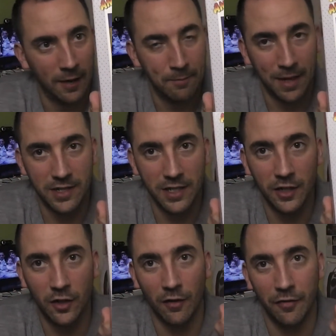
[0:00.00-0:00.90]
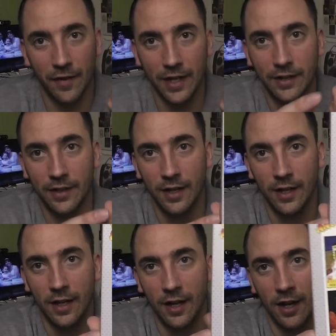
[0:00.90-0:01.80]
Basically, you've got to feed
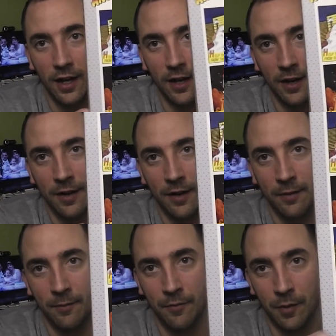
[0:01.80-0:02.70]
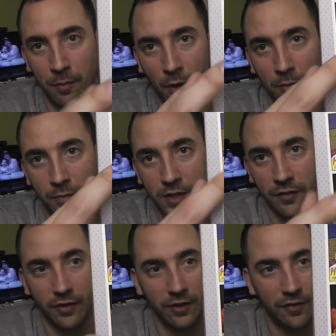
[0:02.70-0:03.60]
the blob
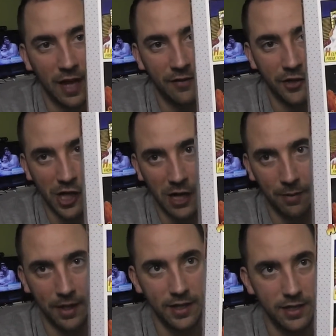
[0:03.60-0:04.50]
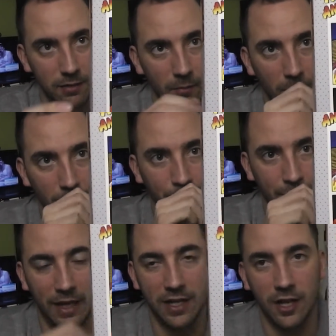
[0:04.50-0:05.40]
different flavoured jelly beans,
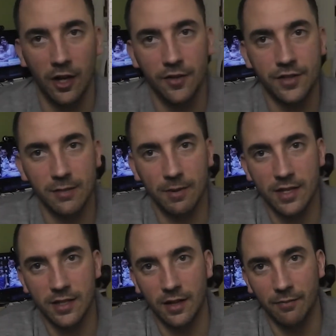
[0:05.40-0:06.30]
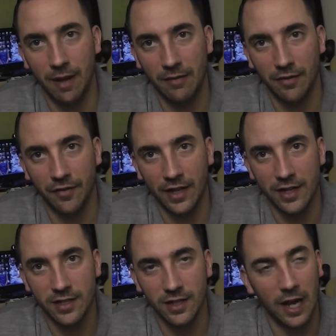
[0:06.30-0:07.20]
and it turns him into other
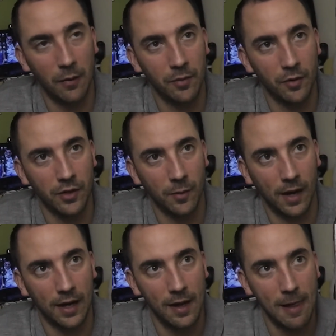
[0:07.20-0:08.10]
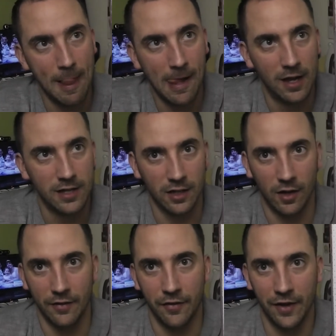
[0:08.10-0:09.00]
things to help you on your way. So,
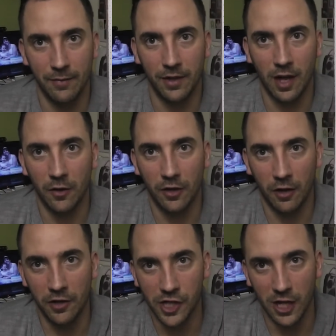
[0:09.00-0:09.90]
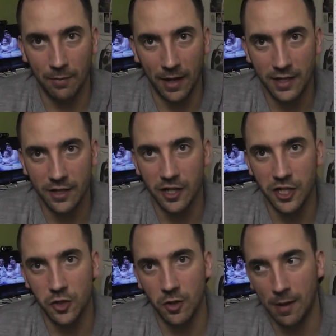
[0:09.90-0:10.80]
like if you feed him a Coca-Cola jelly bean, turns
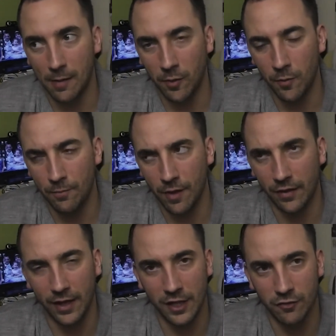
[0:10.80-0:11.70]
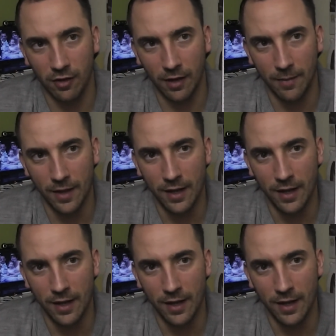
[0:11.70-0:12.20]
into a bubble. I think that's right.